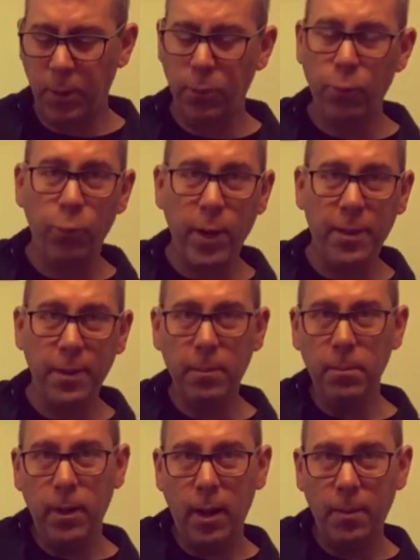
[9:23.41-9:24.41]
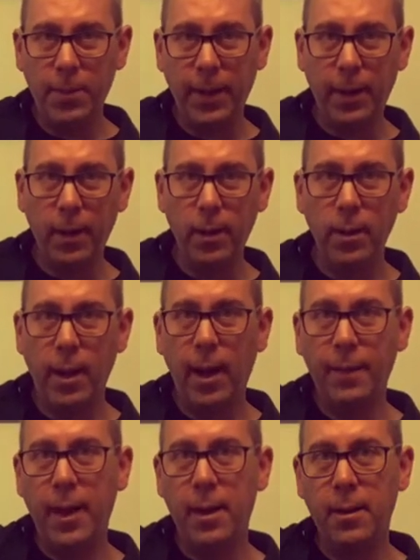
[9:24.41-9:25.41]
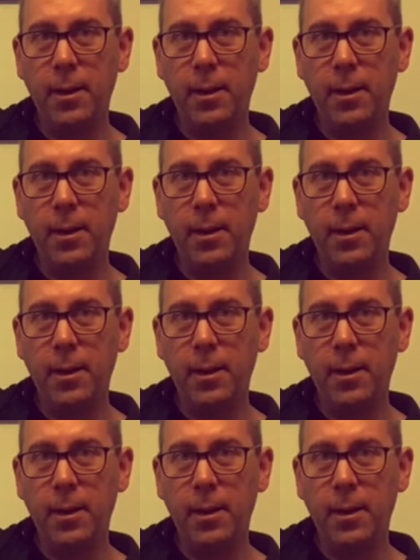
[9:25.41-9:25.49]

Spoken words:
rhythm up here and then